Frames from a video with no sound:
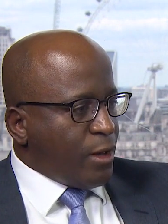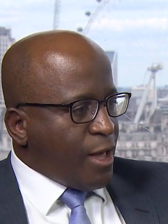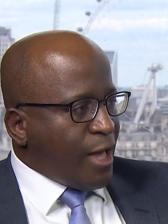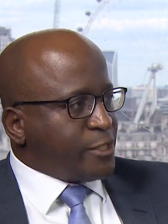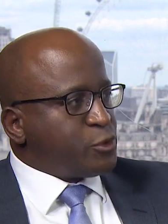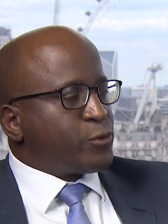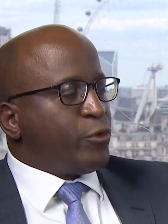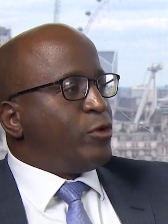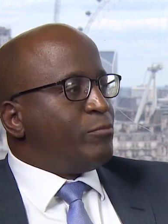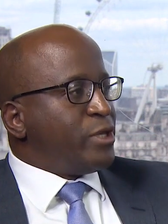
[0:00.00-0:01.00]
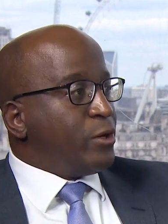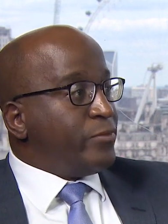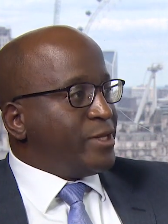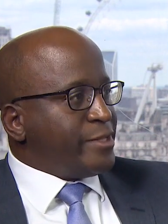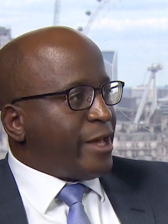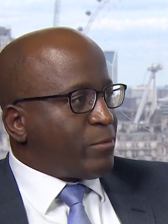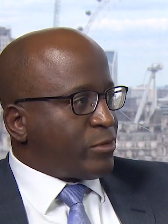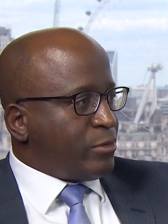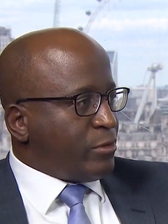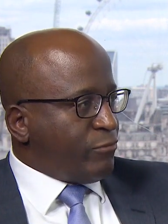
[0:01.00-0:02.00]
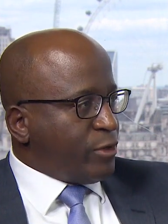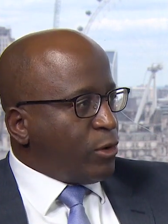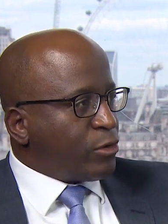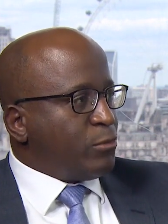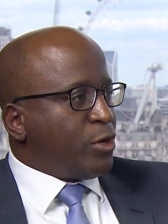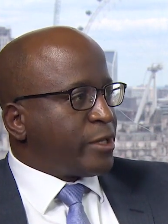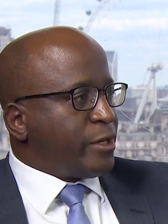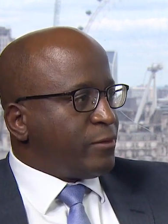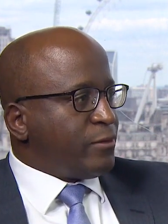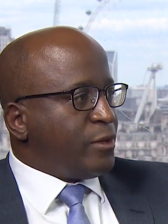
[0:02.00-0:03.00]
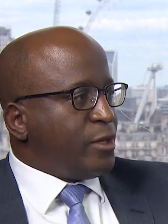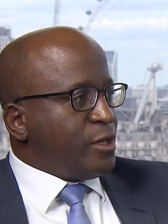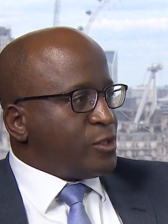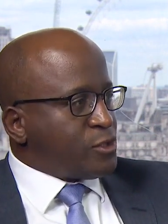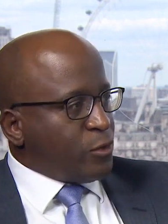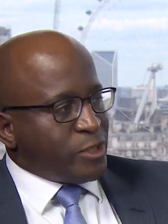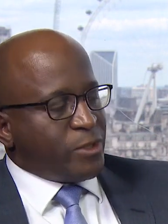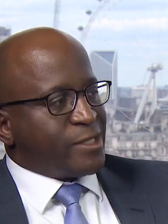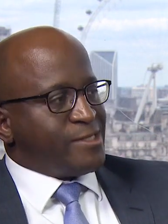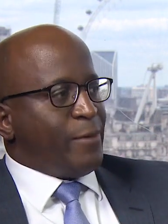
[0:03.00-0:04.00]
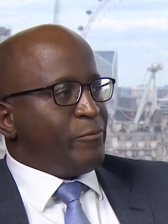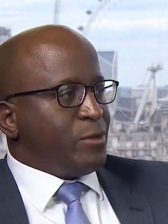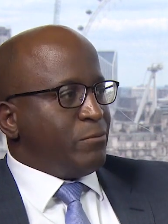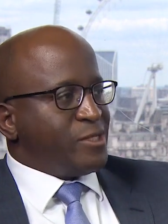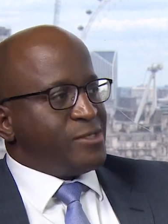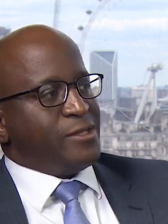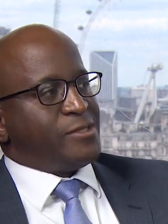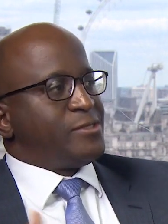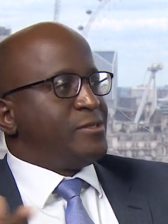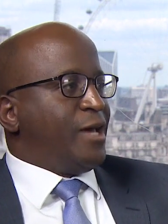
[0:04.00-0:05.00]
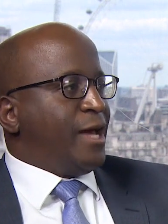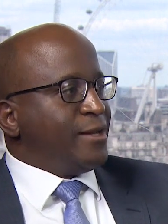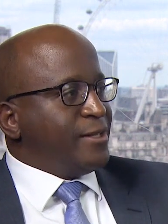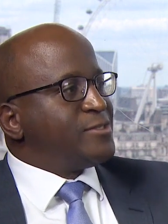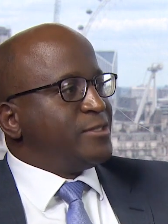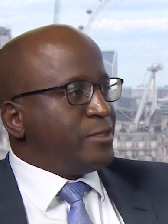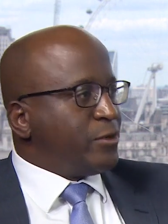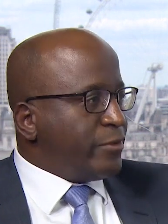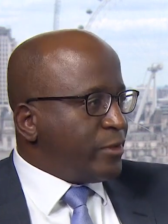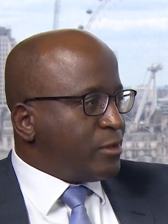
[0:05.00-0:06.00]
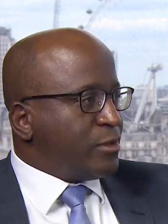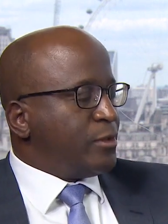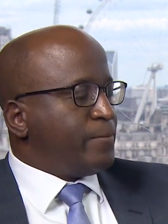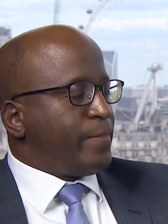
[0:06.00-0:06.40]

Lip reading: had grown beyond the depth of the local market. So we took a Zambian business and listed it on the